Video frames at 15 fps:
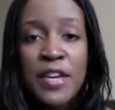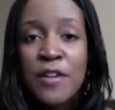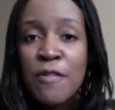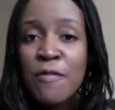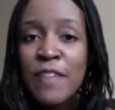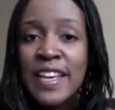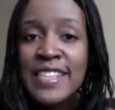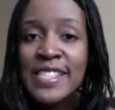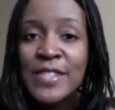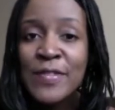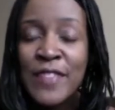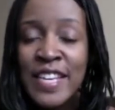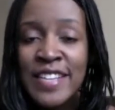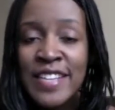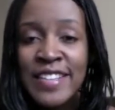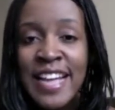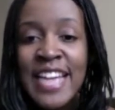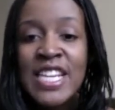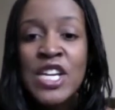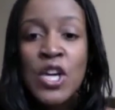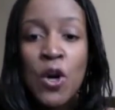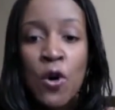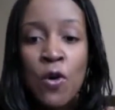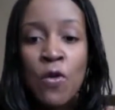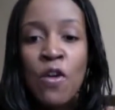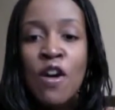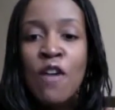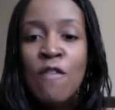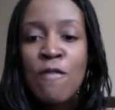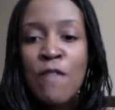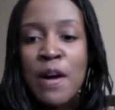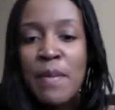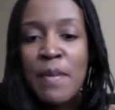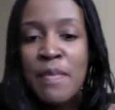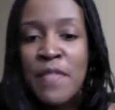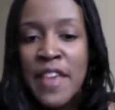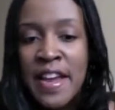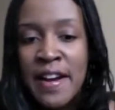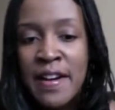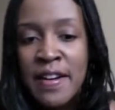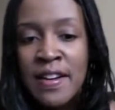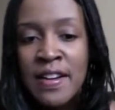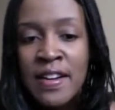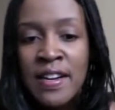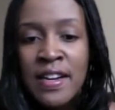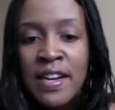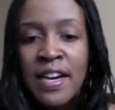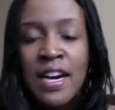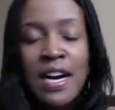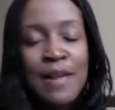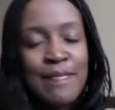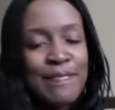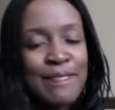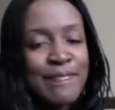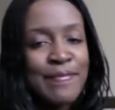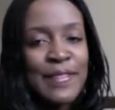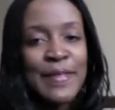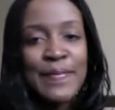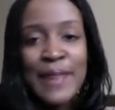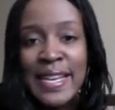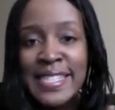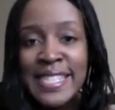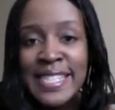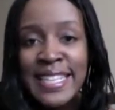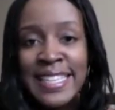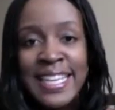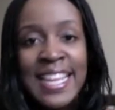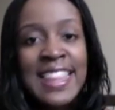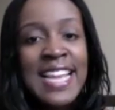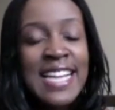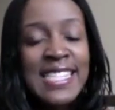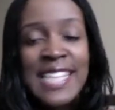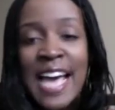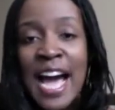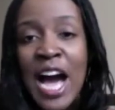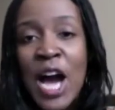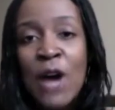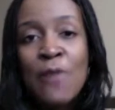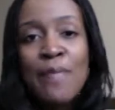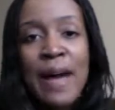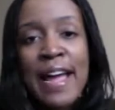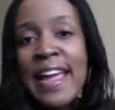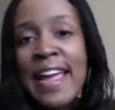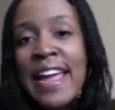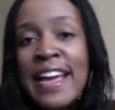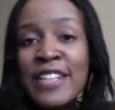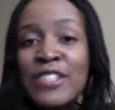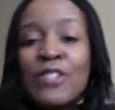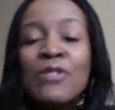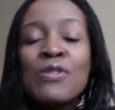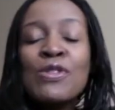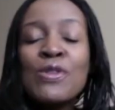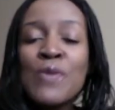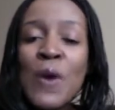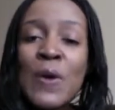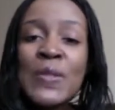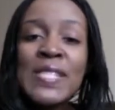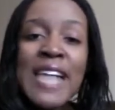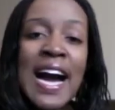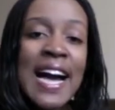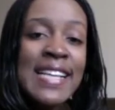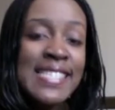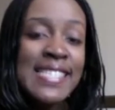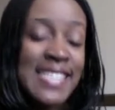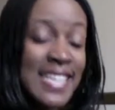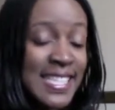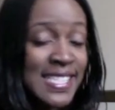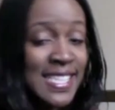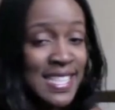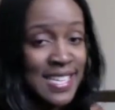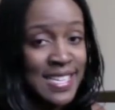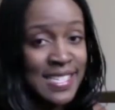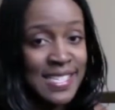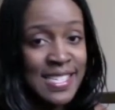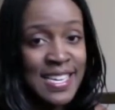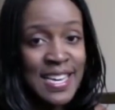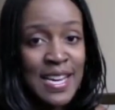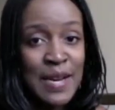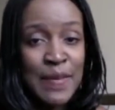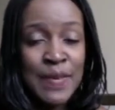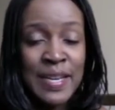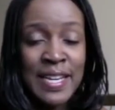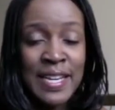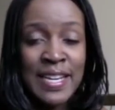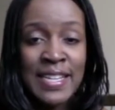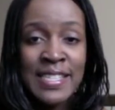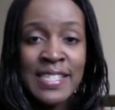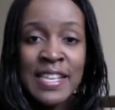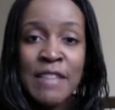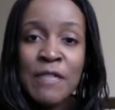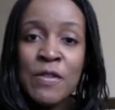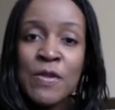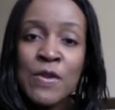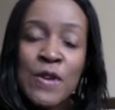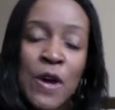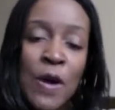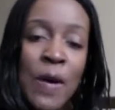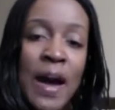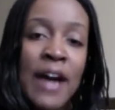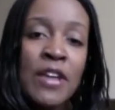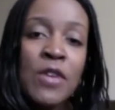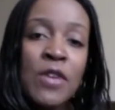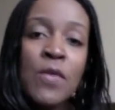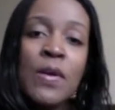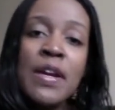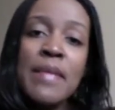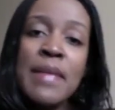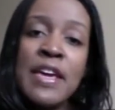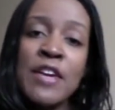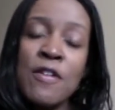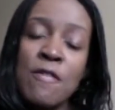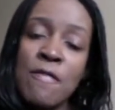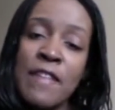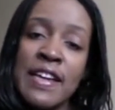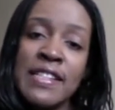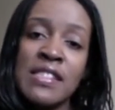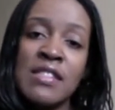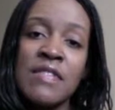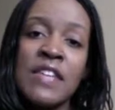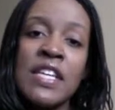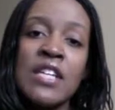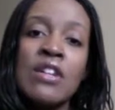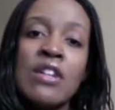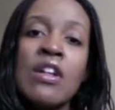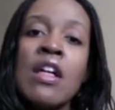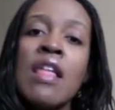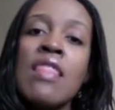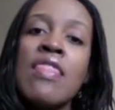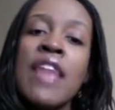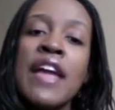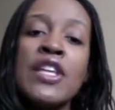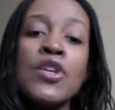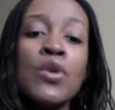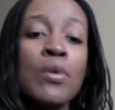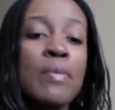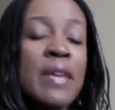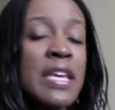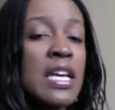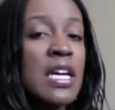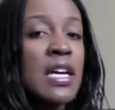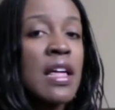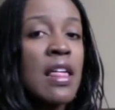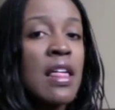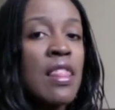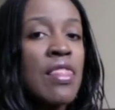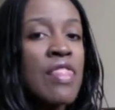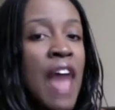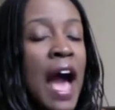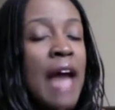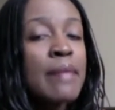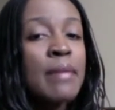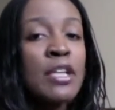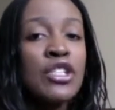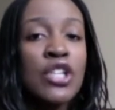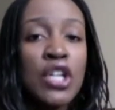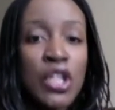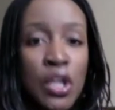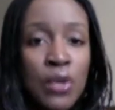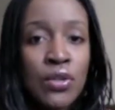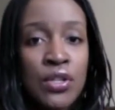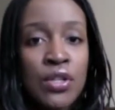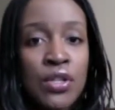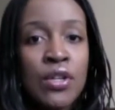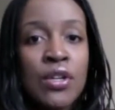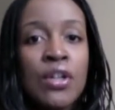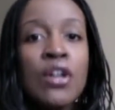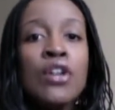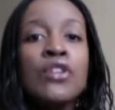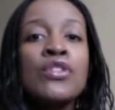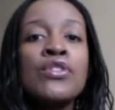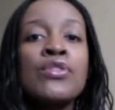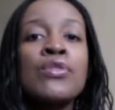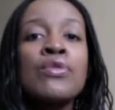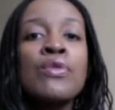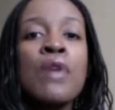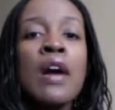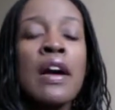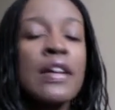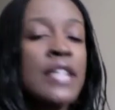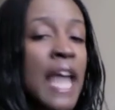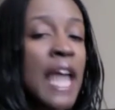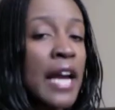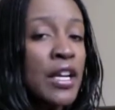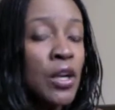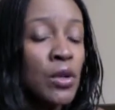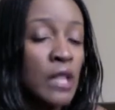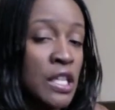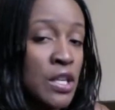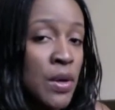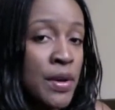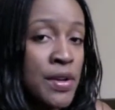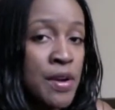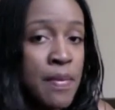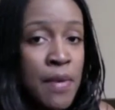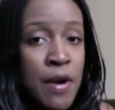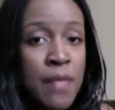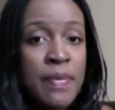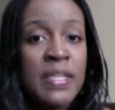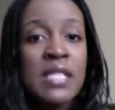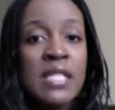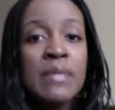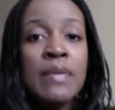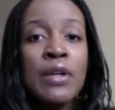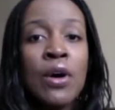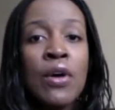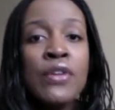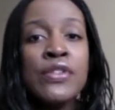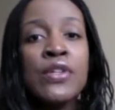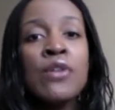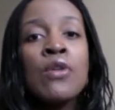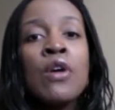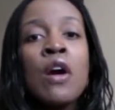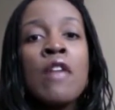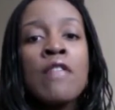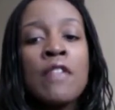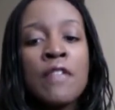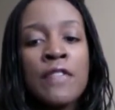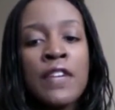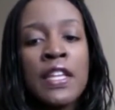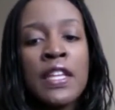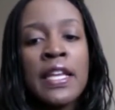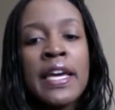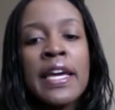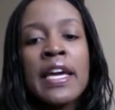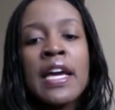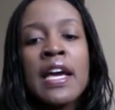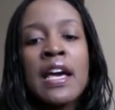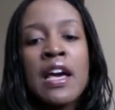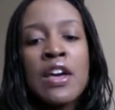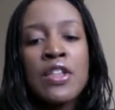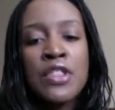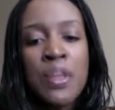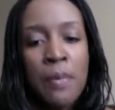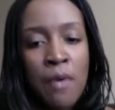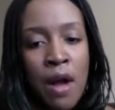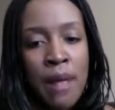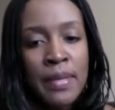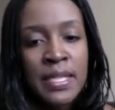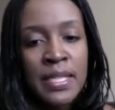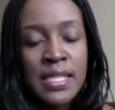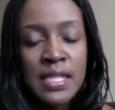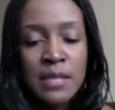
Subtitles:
your fans feel and go from there? Um, Basically, that's how Maya Angelou's quote ties into this. Because if you know how you want to make your fans feel, then you'll be that much closer to not only knowing your purpose, but also fulfilling the promise.